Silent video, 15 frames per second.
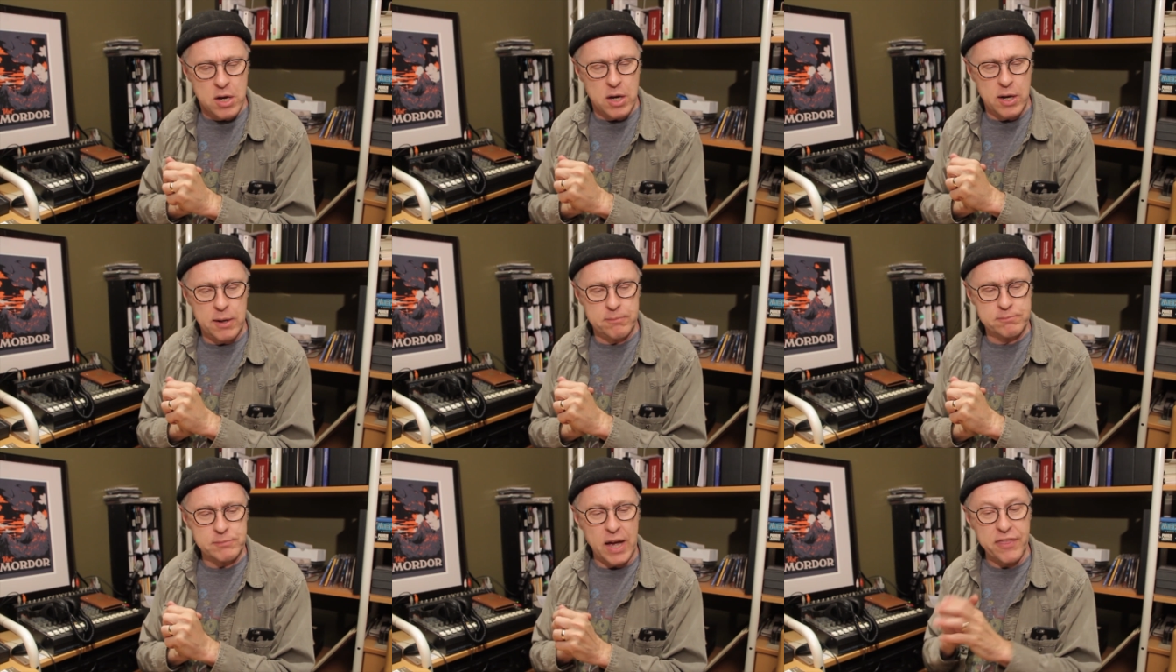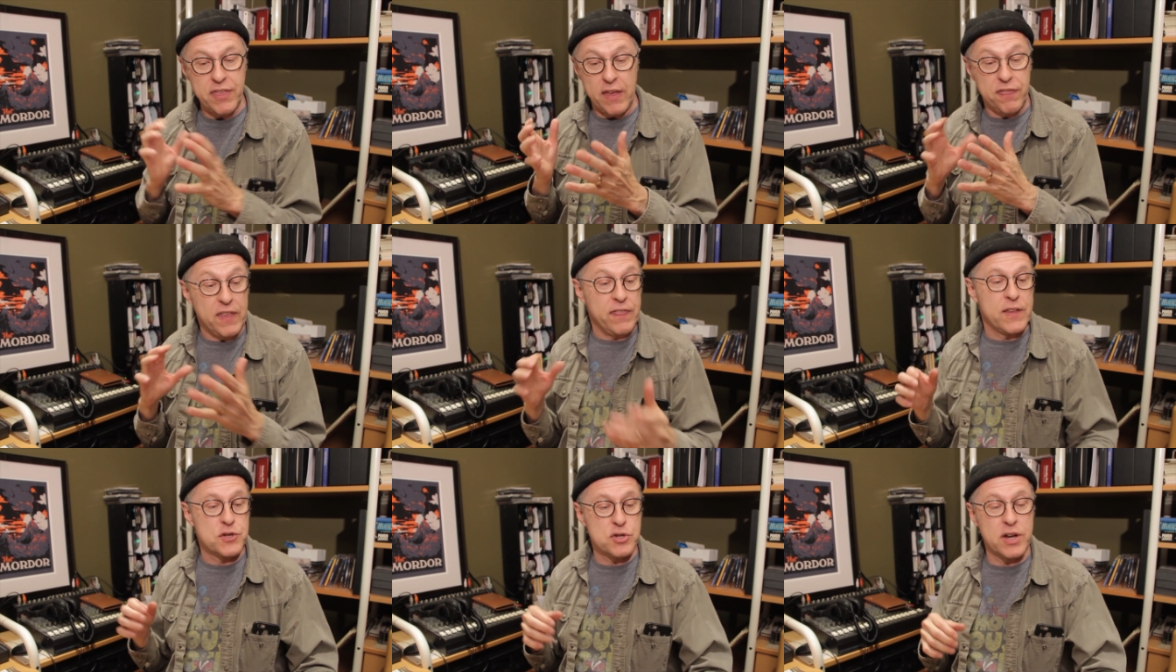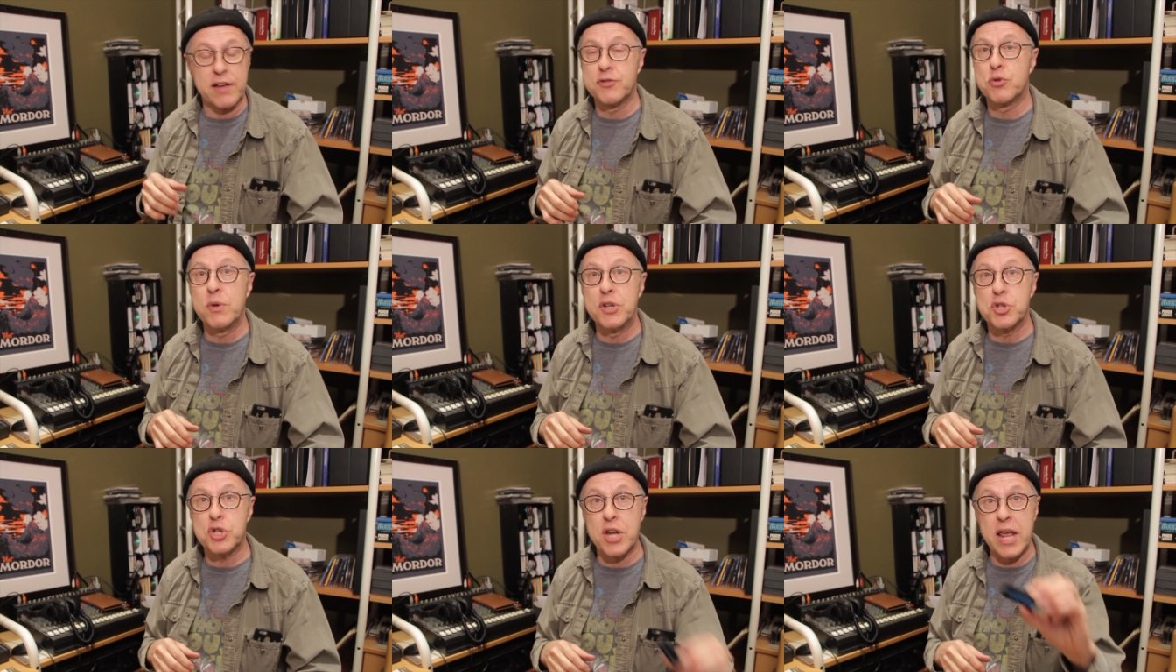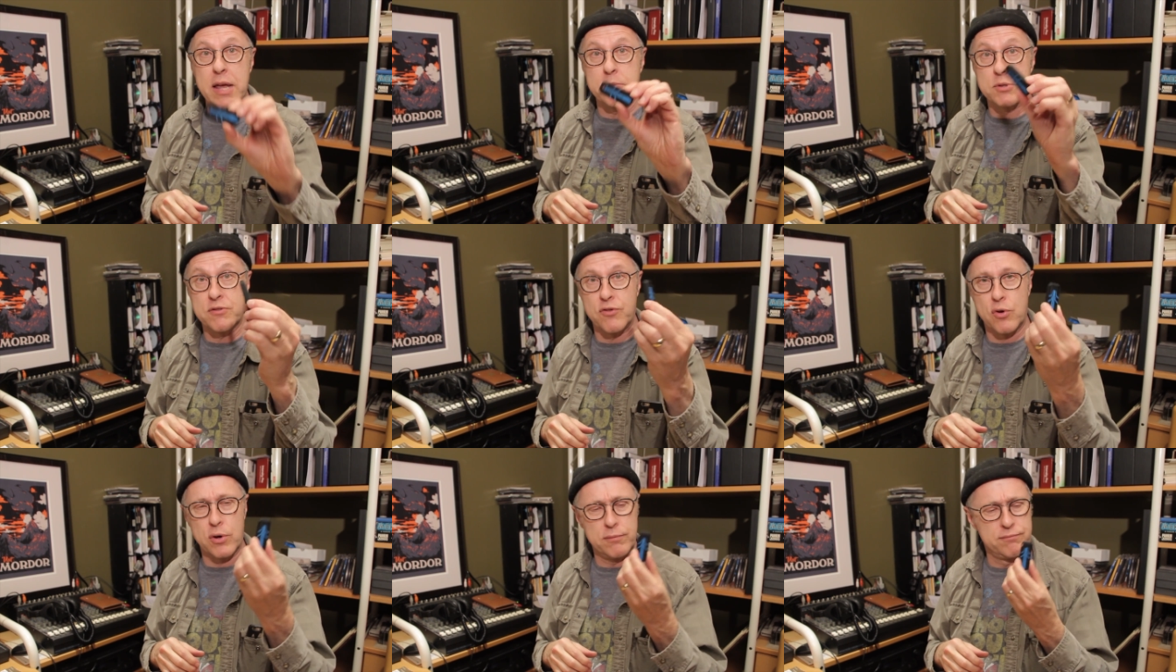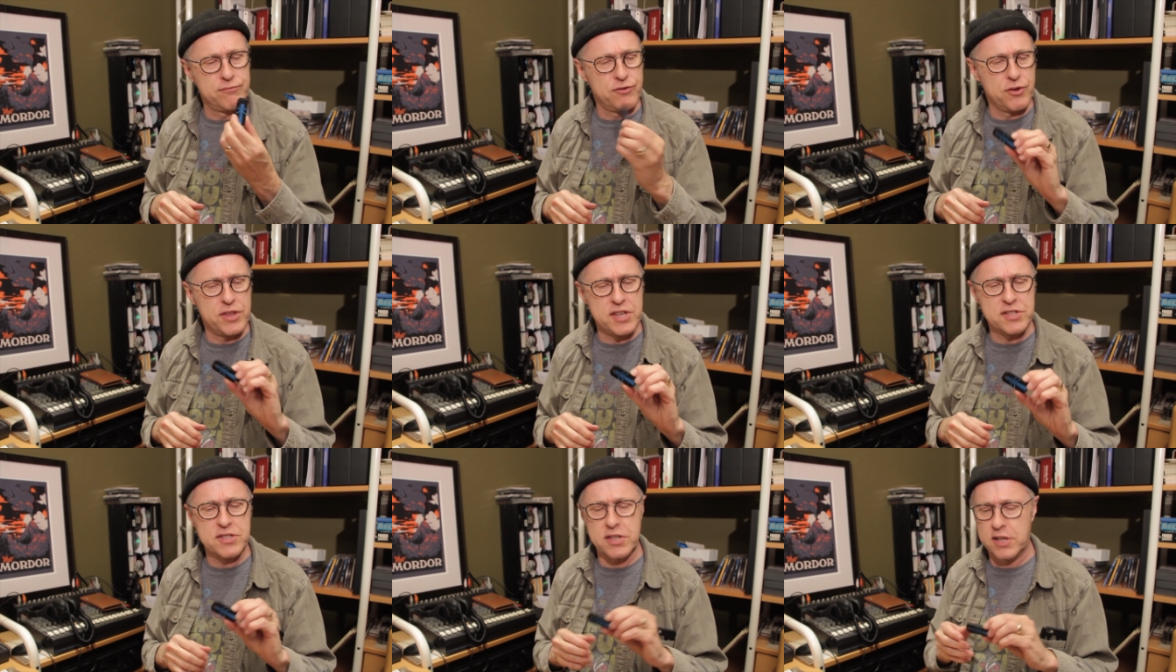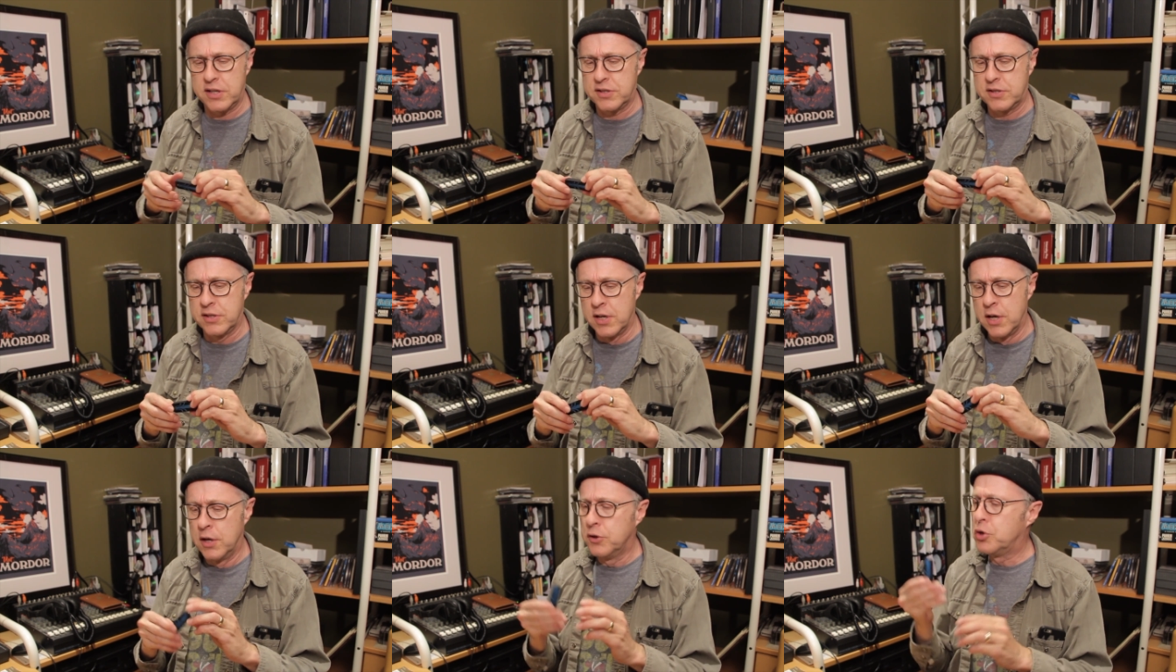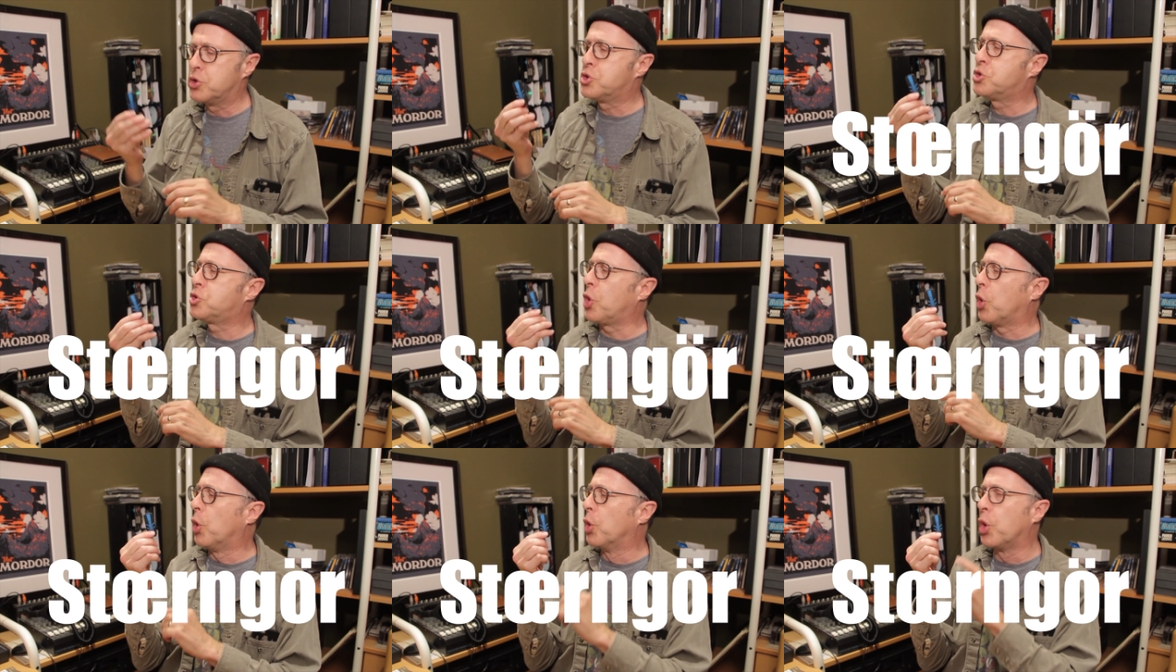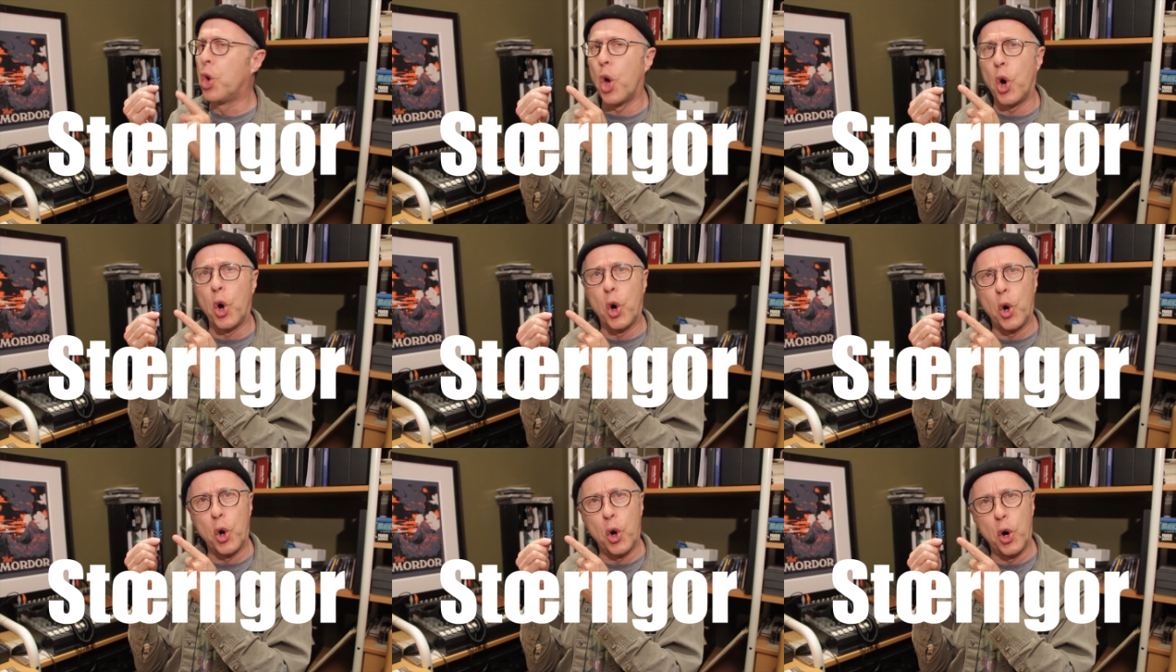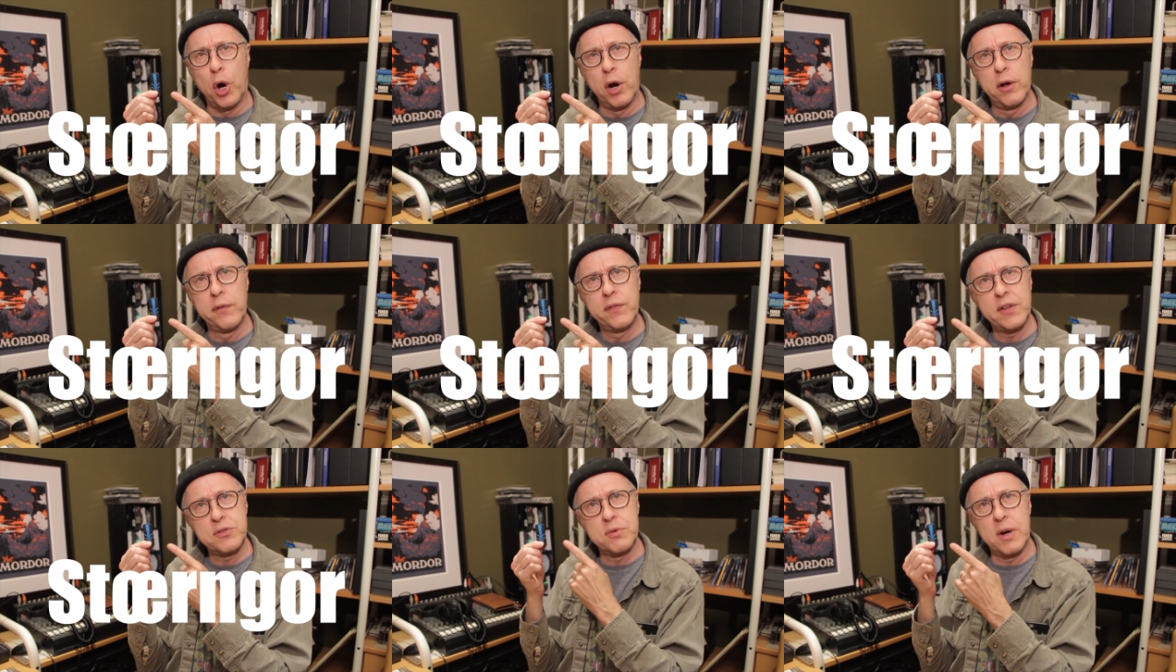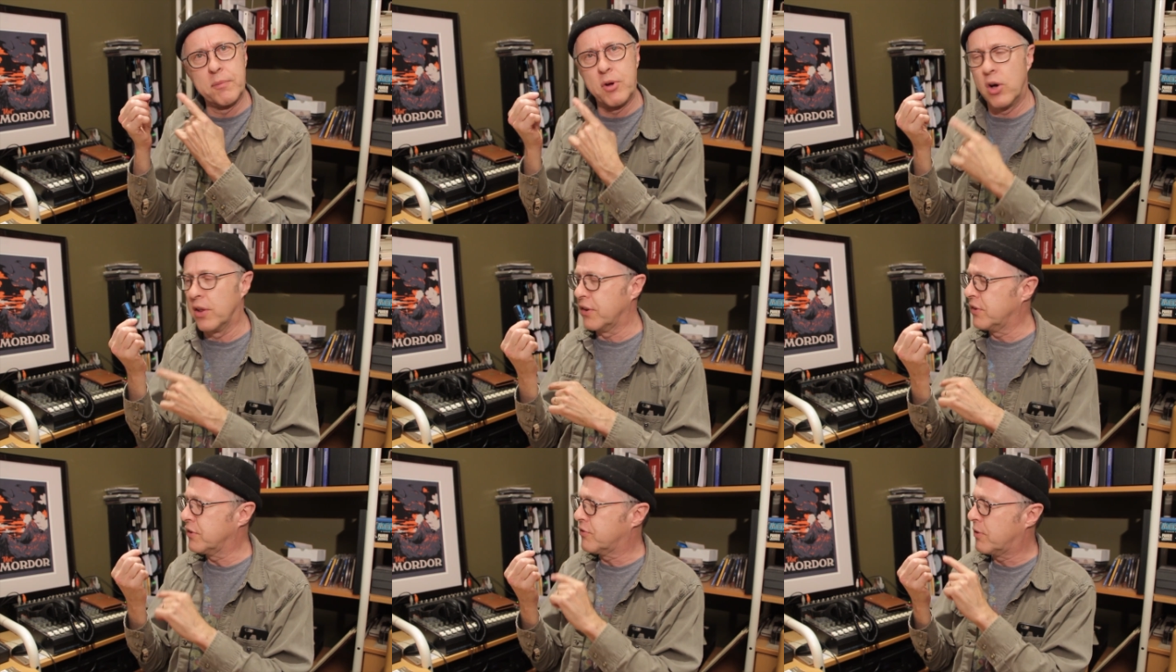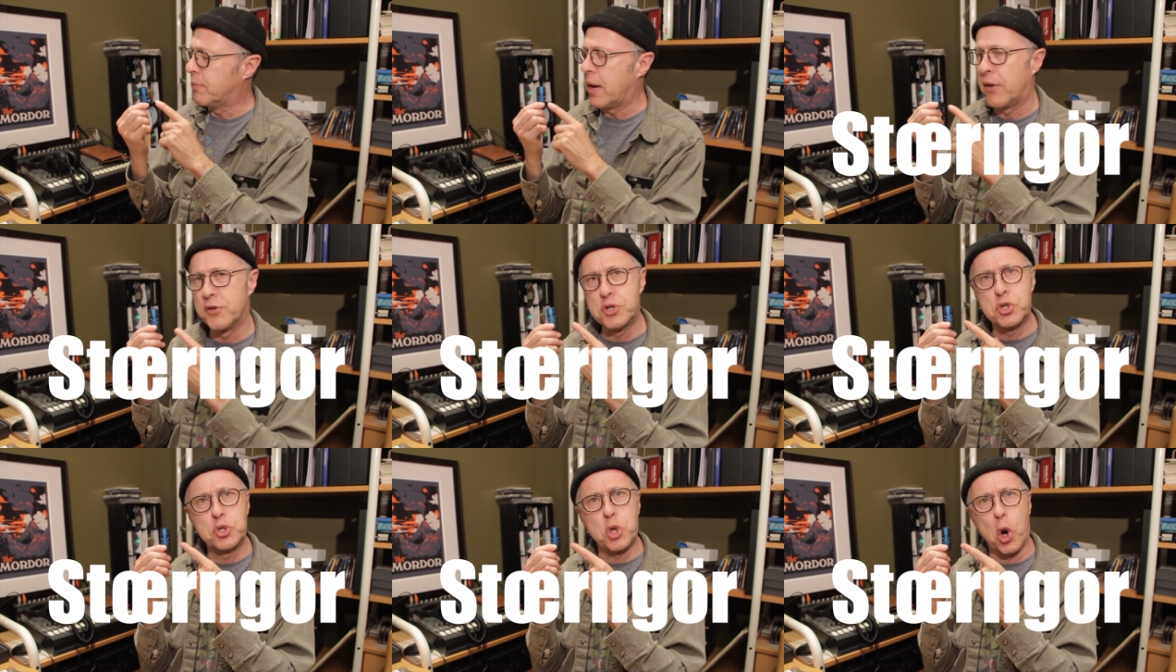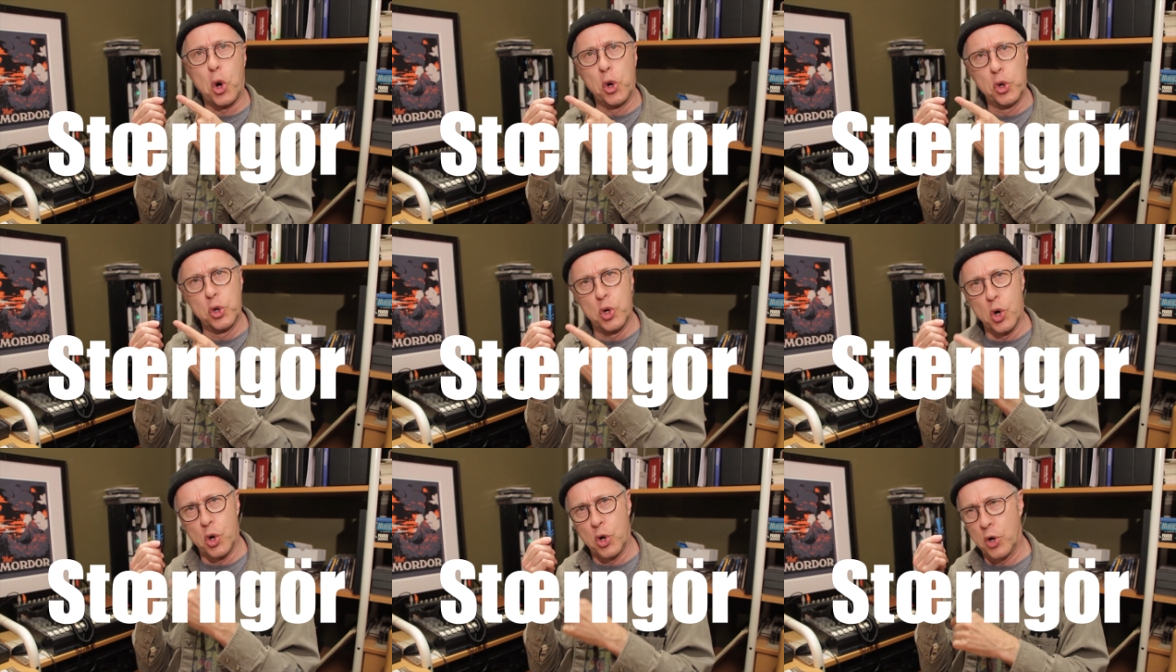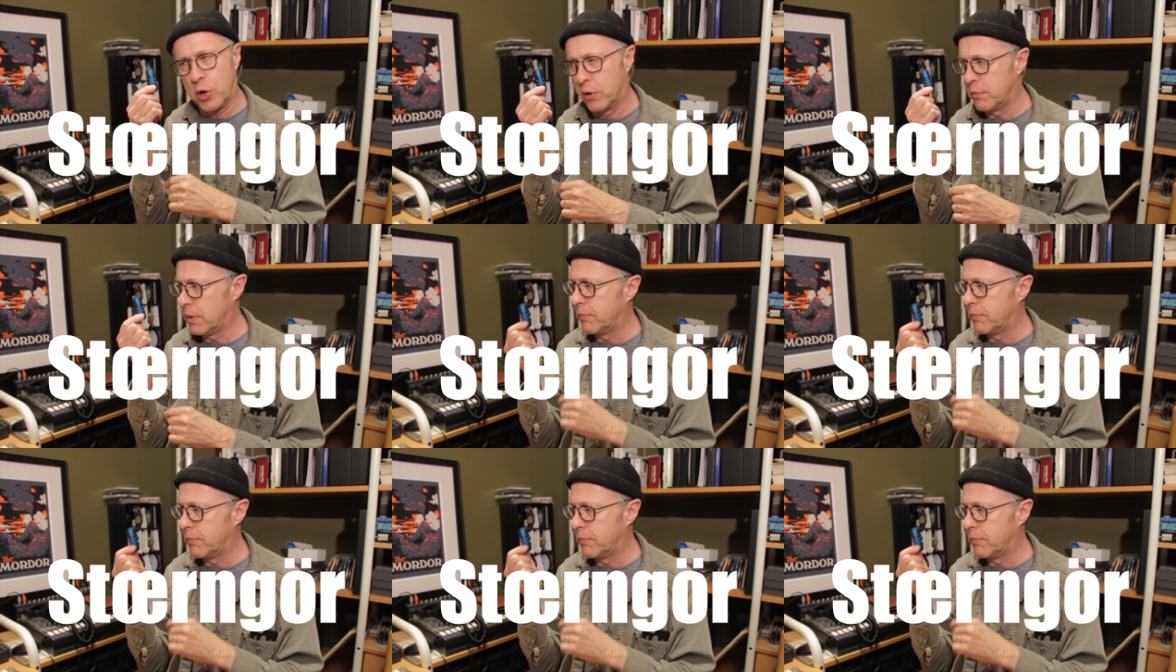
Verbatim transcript: Um, I, th- I, think they should have Swedish names for for these things. The Sternger. That's what I'm calling this from now. The Sternger.